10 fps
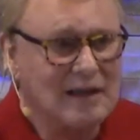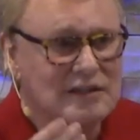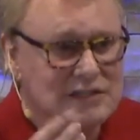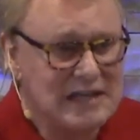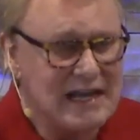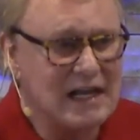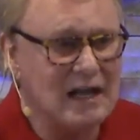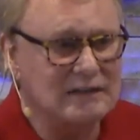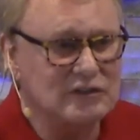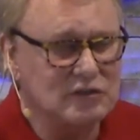Stay
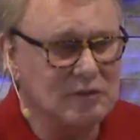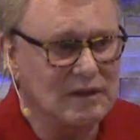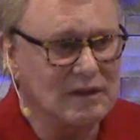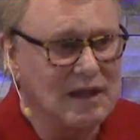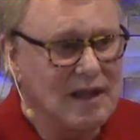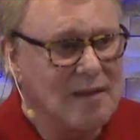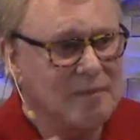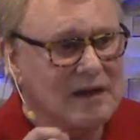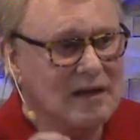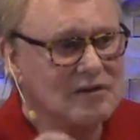conscious with it.
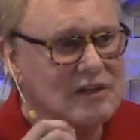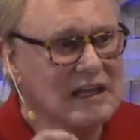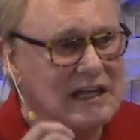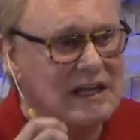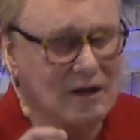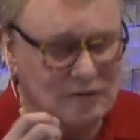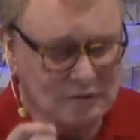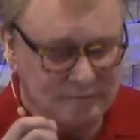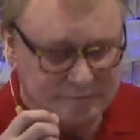But here's the ego.